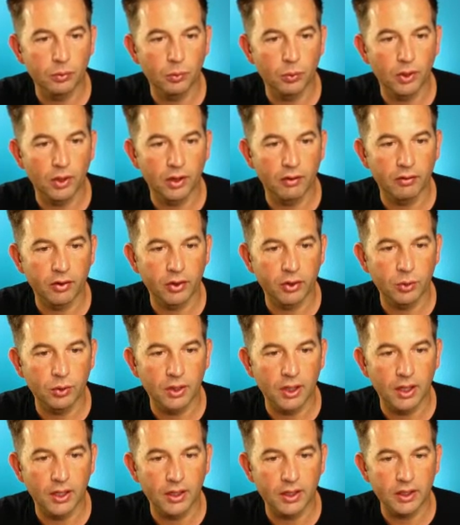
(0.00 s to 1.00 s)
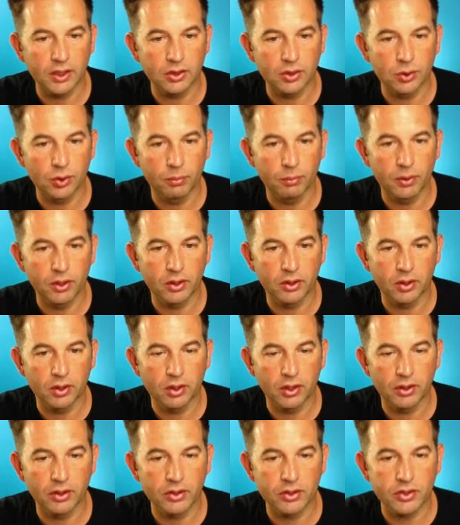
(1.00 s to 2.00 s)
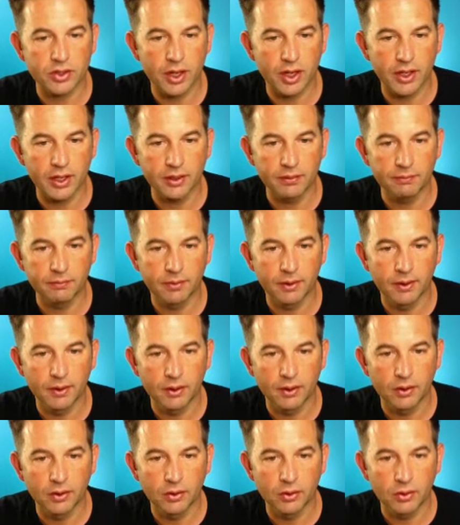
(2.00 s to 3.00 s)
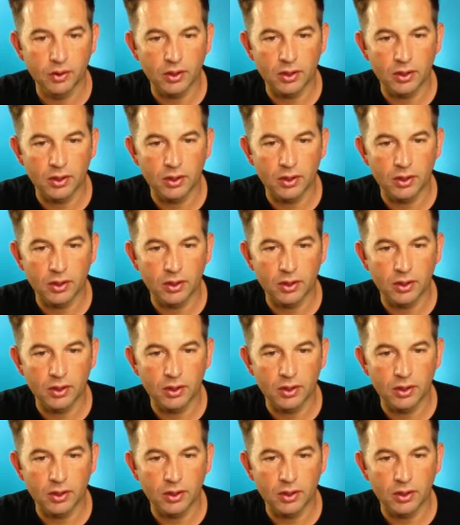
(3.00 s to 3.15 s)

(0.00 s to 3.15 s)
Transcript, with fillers: wherever you would like it to appear on the site. You